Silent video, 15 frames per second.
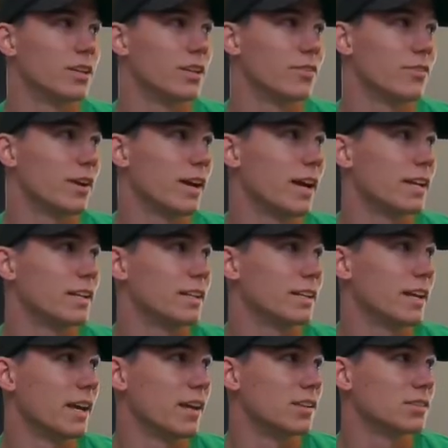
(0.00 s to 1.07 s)
if I had to
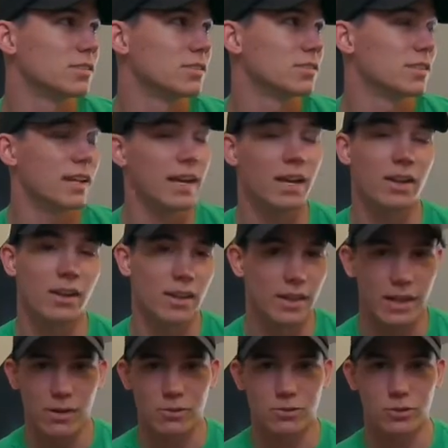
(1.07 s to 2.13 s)
guess, and
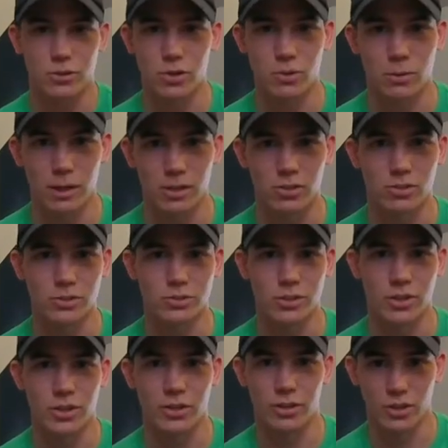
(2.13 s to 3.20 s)
that was with all my clothes
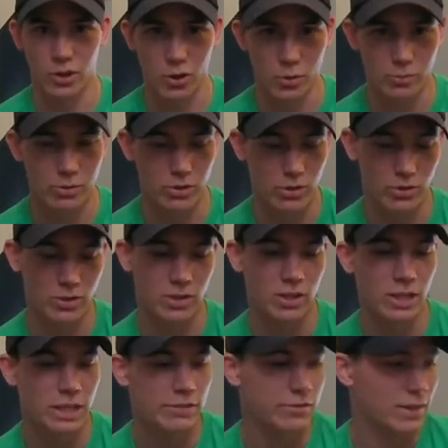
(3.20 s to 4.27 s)
on, the GoPro,
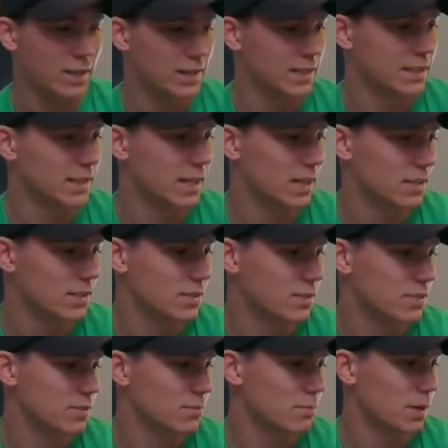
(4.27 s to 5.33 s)
if I had to
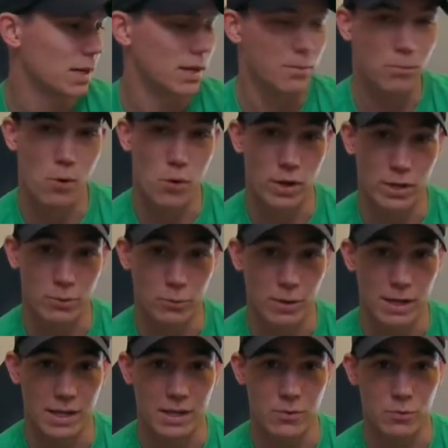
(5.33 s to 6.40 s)
guess my morning
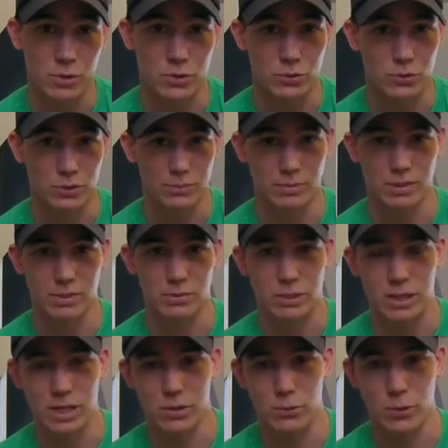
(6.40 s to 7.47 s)
weight, which would be
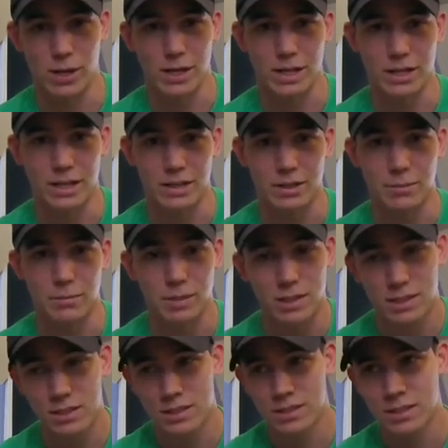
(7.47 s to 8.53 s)
what I weigh in at the
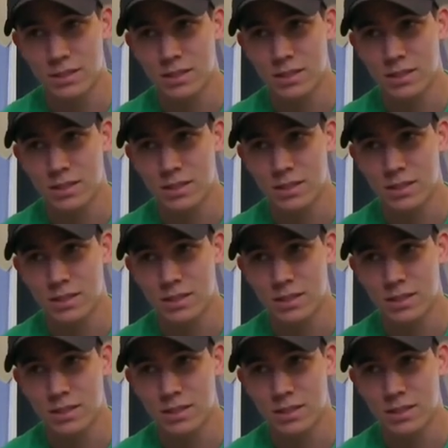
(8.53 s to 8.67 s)
meet,